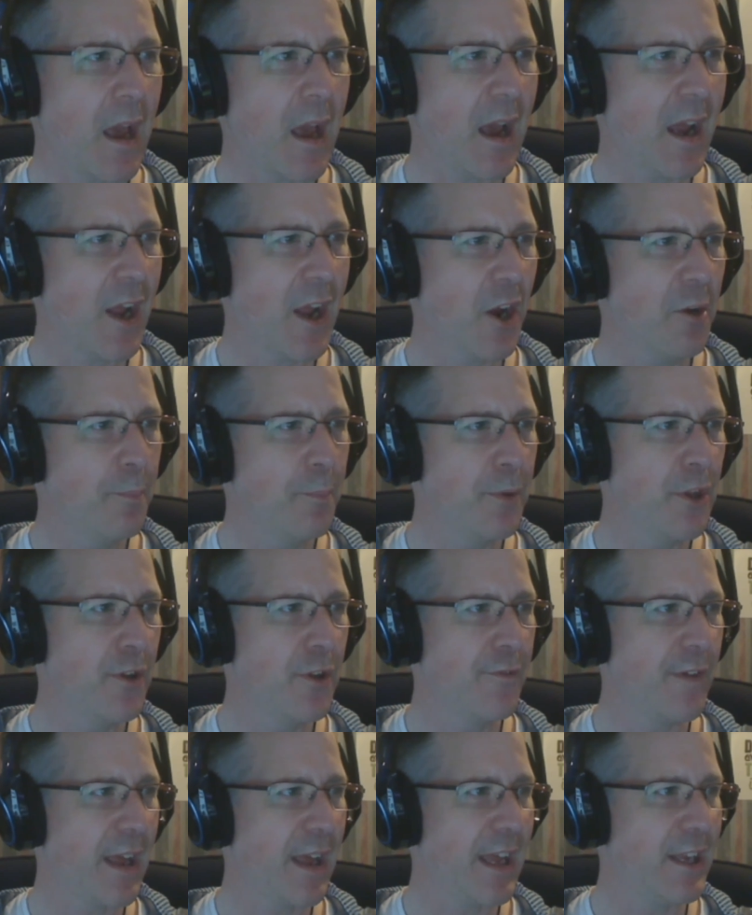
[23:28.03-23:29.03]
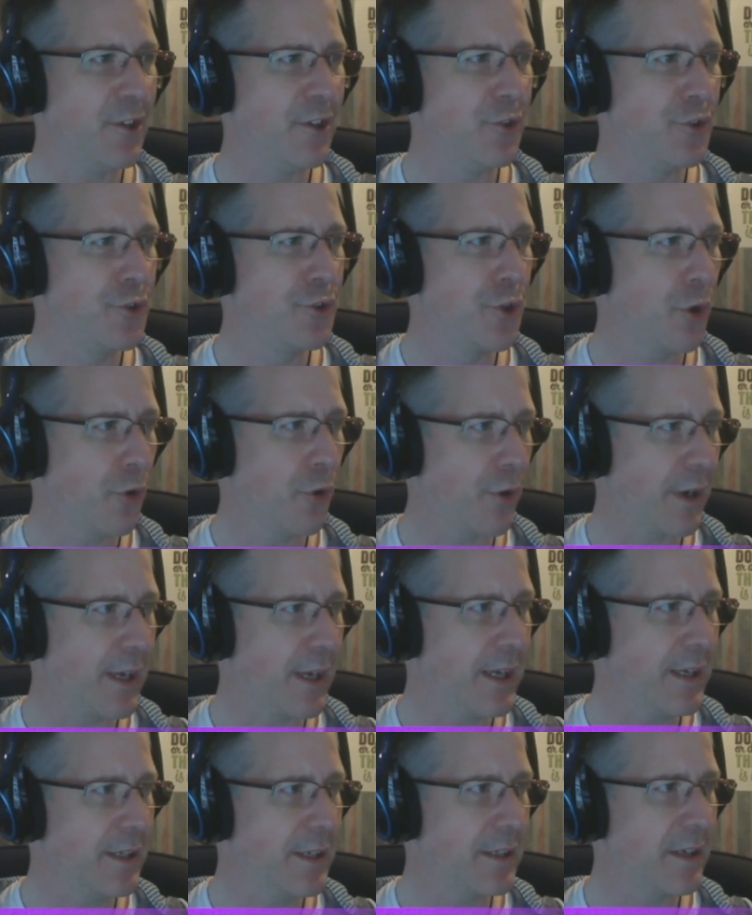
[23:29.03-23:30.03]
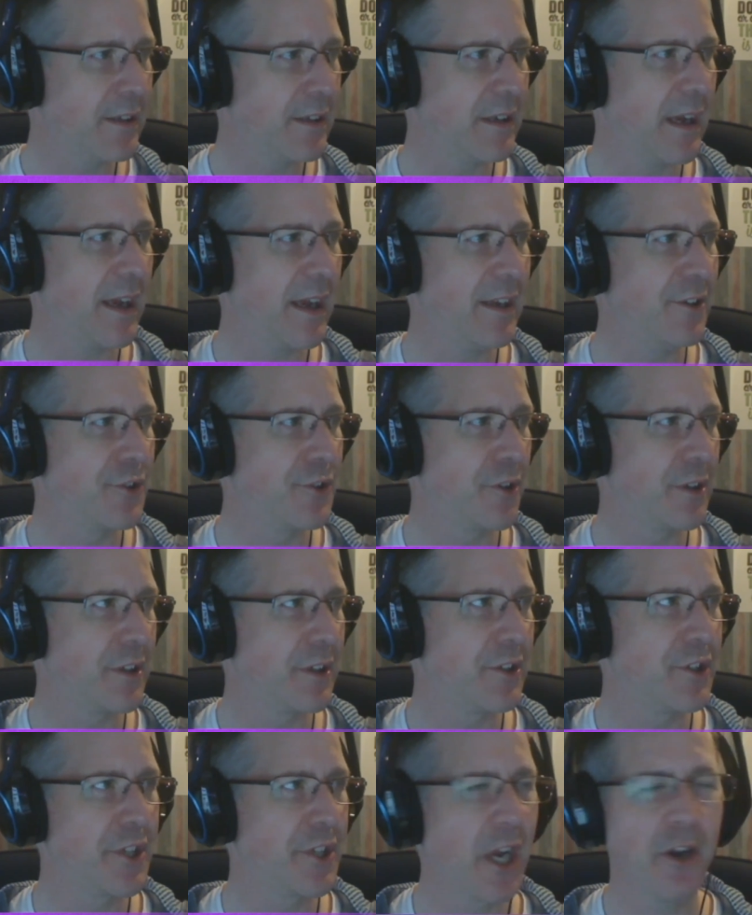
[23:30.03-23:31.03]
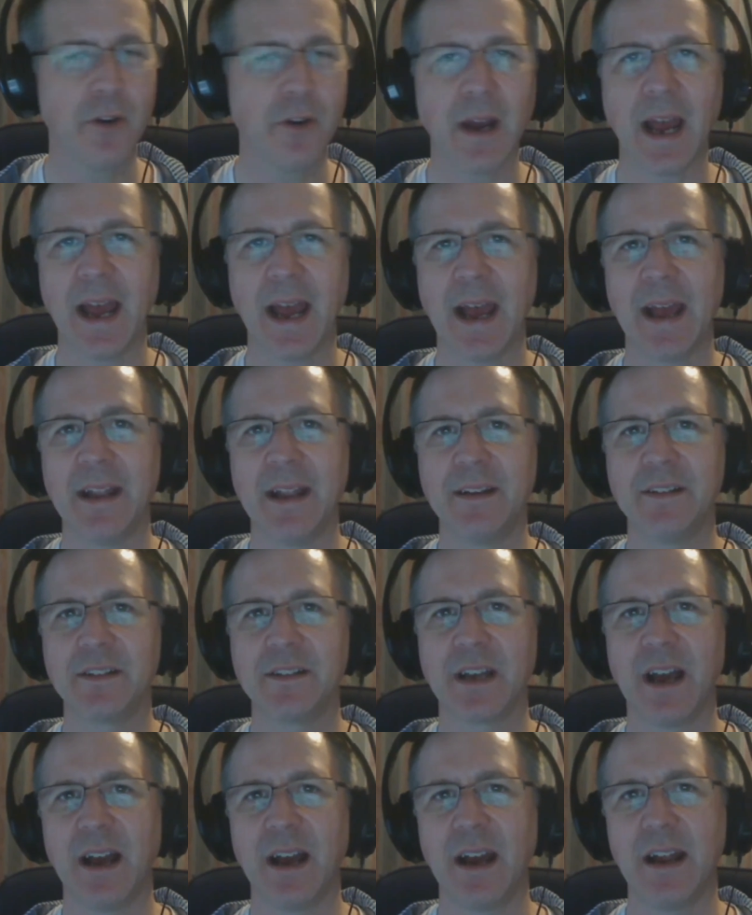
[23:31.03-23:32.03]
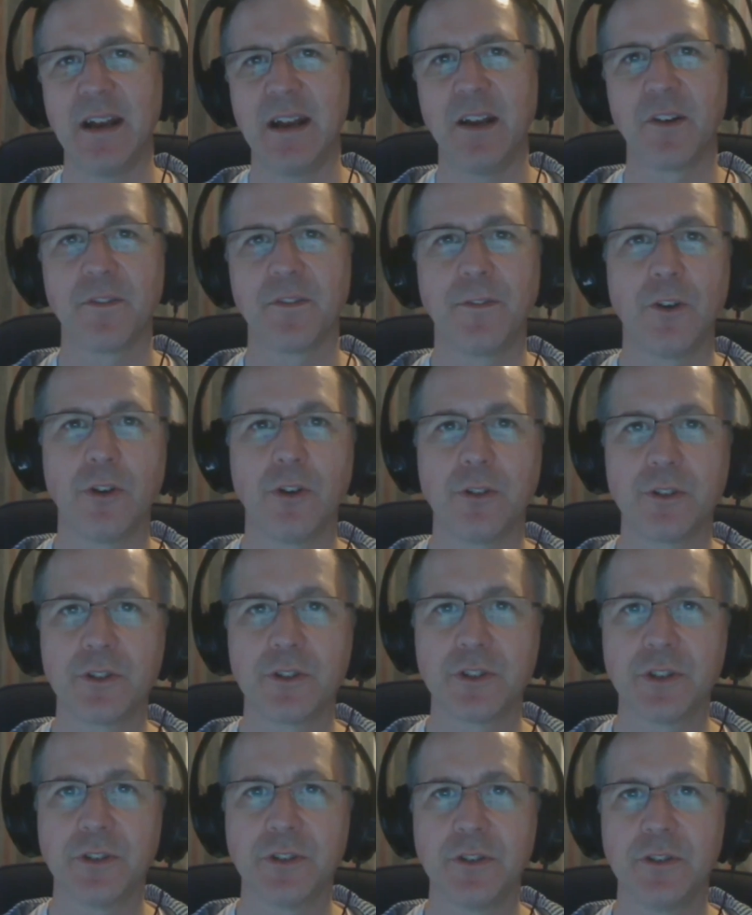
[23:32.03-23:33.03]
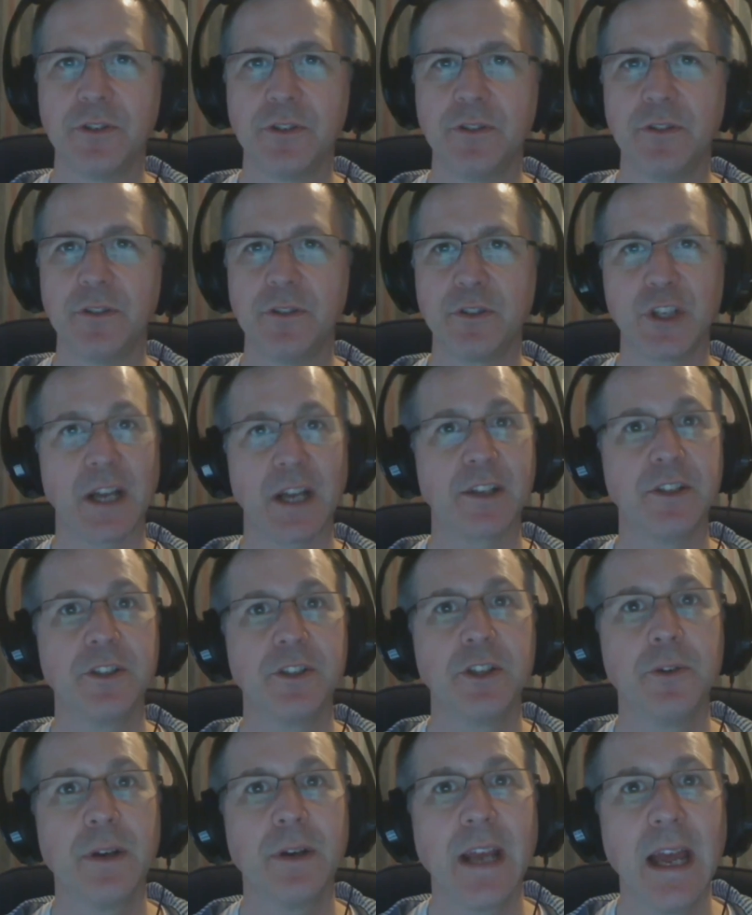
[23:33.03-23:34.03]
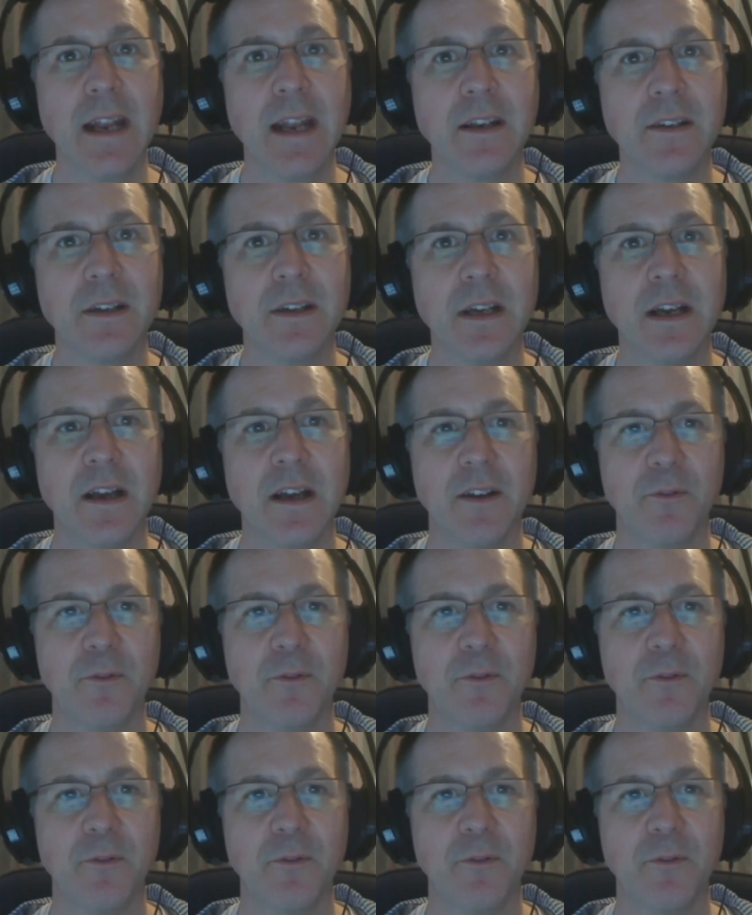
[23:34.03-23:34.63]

I hope you've enjoyed the show, and I look forward to chatting to you again.